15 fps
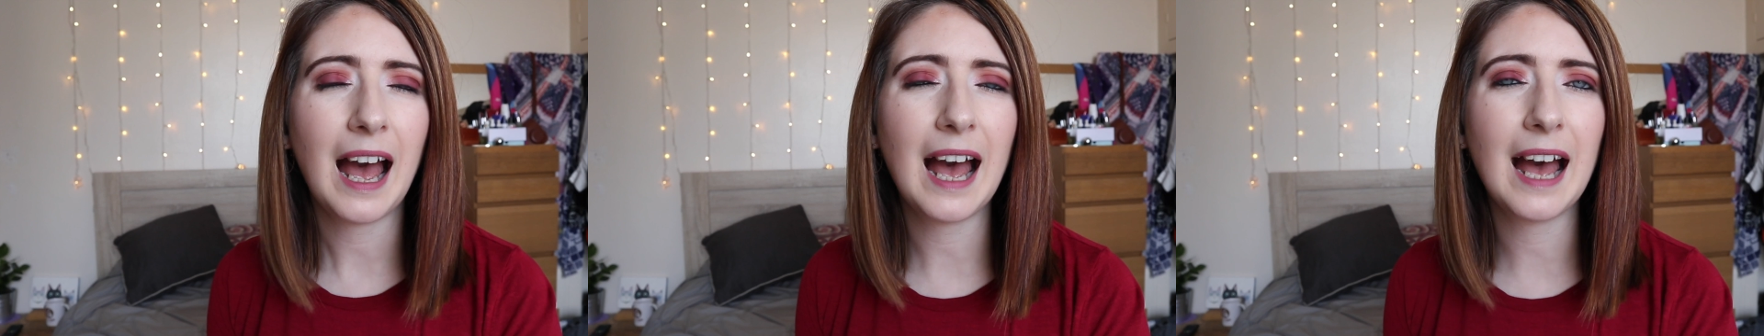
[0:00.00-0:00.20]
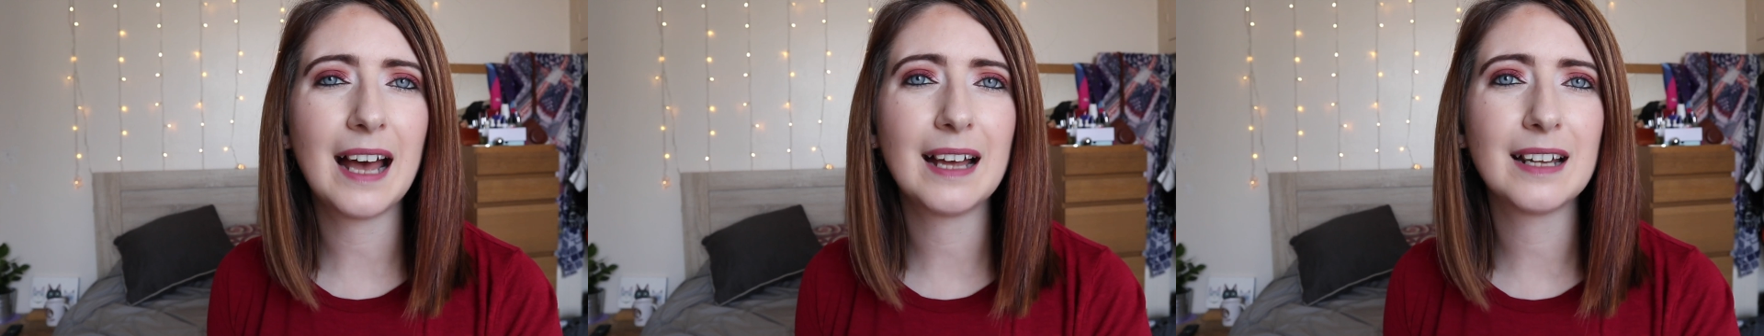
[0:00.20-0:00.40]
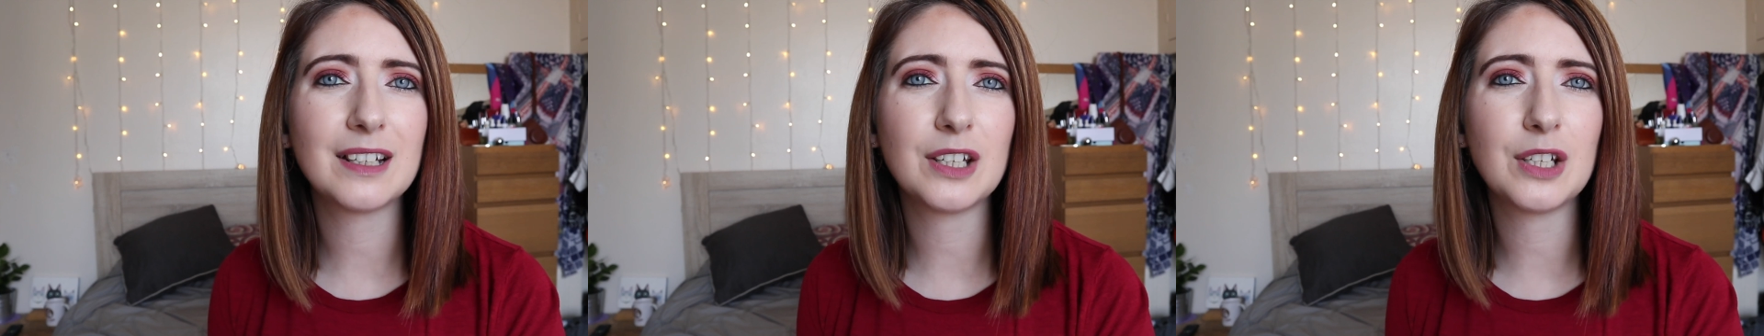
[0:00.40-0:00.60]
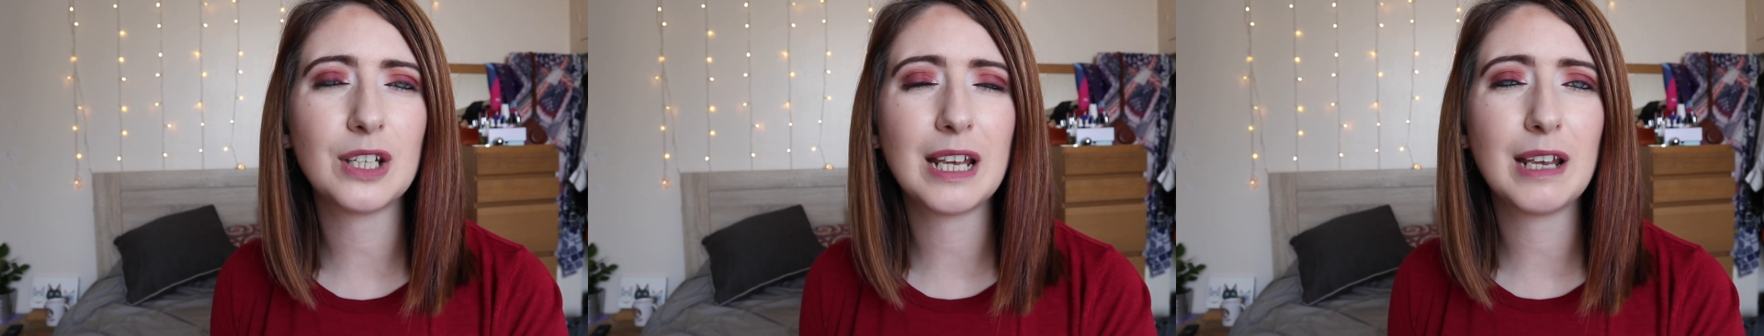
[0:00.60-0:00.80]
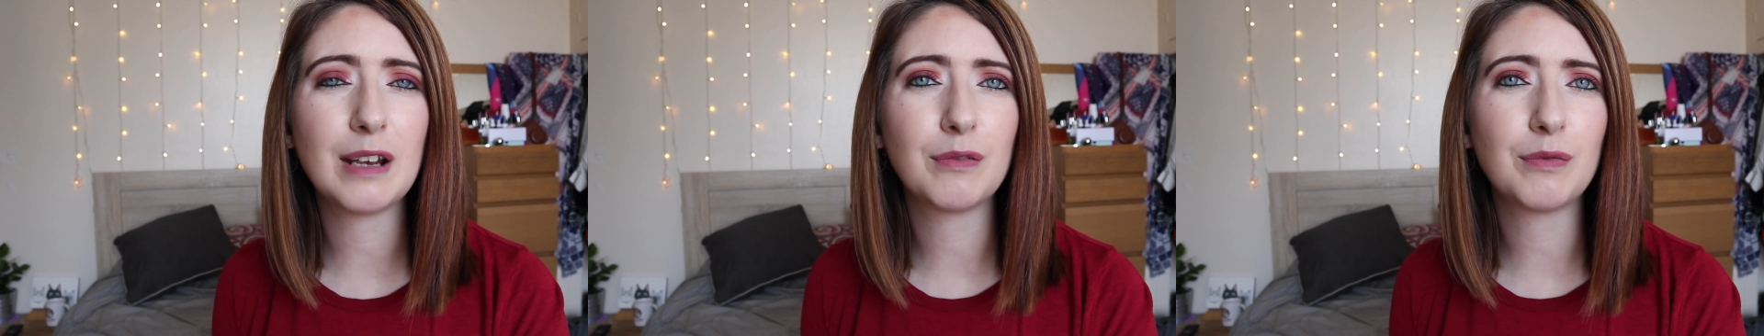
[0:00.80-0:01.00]
And
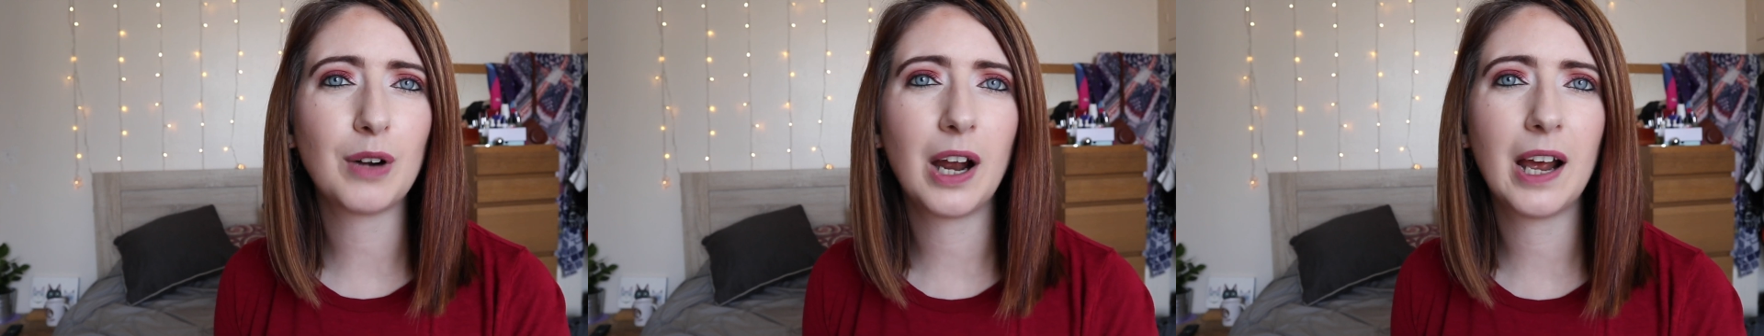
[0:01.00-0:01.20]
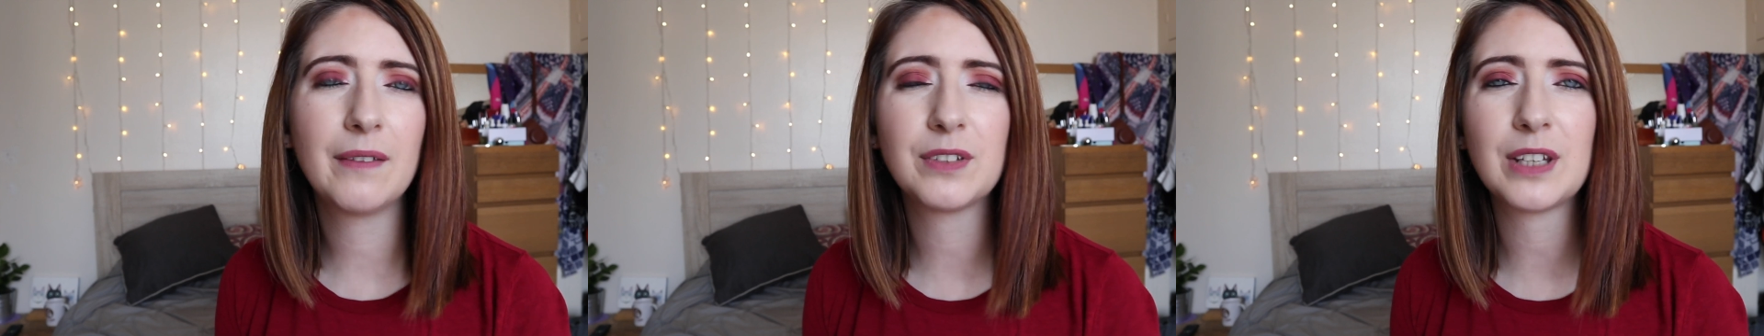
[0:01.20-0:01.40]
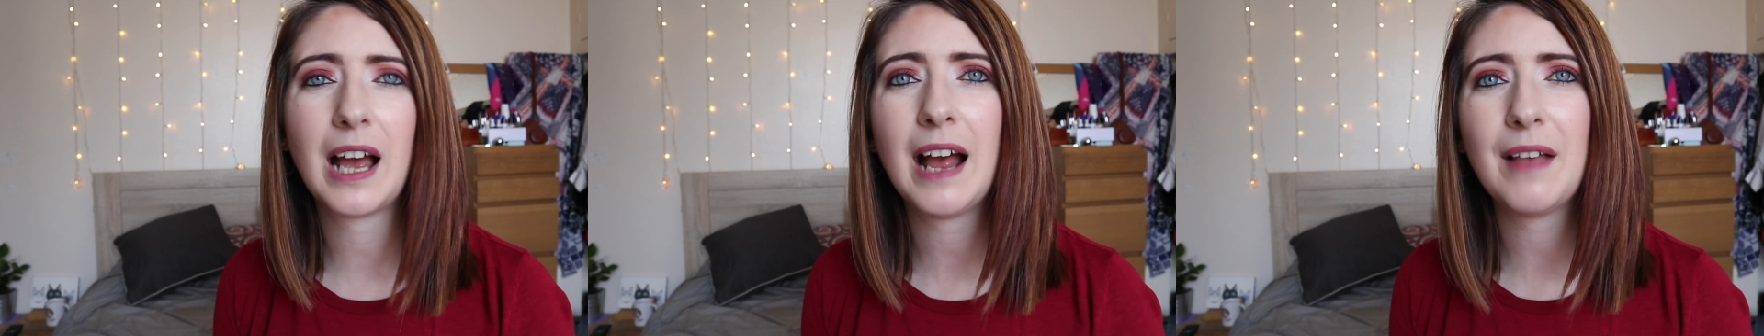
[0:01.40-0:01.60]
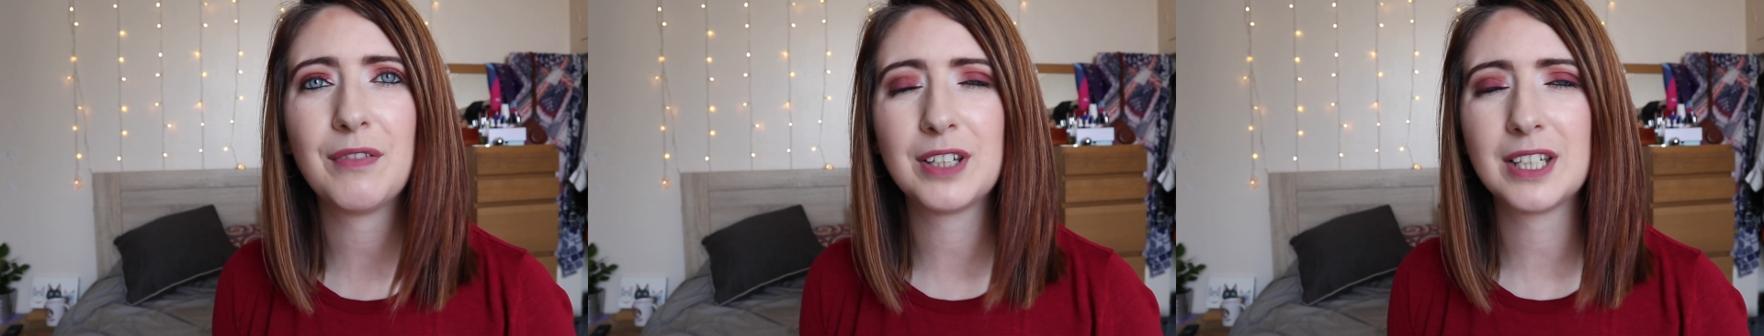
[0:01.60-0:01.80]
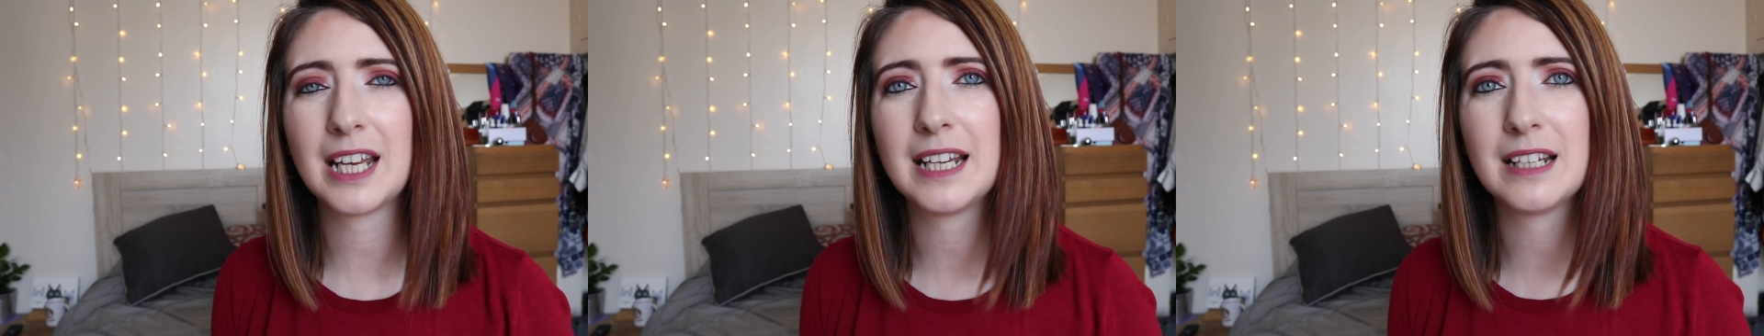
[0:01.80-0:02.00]
it arrives at
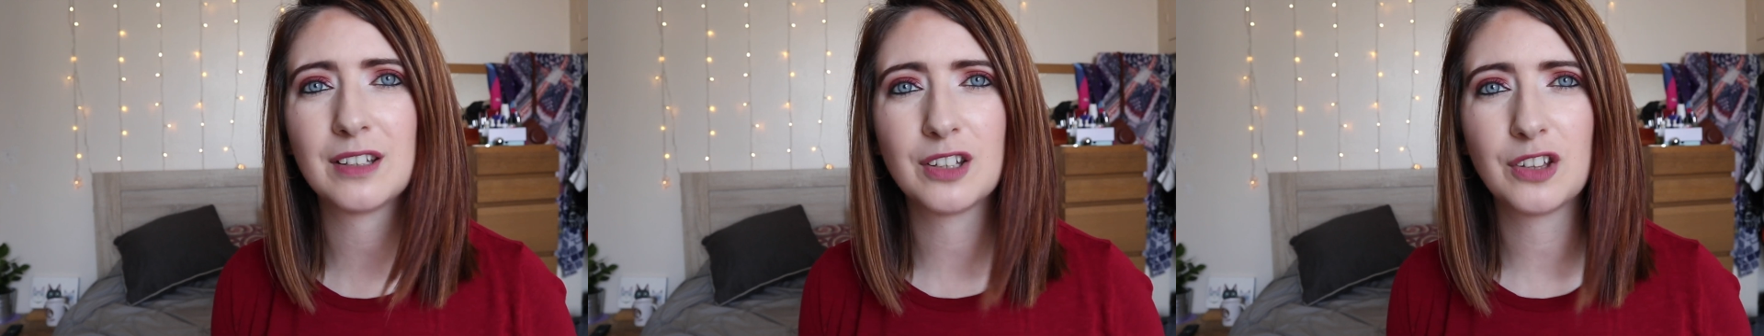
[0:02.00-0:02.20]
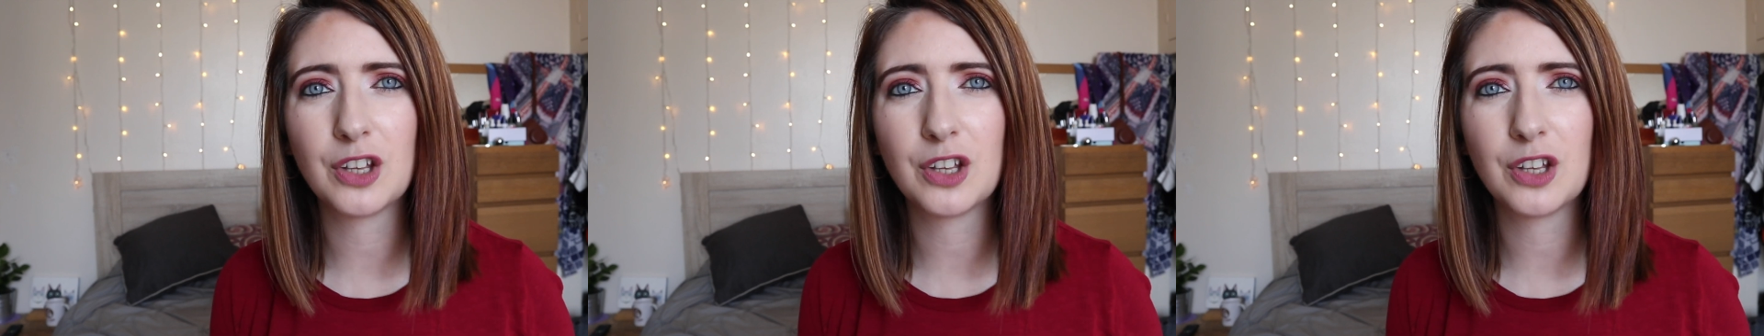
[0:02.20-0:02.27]
the dates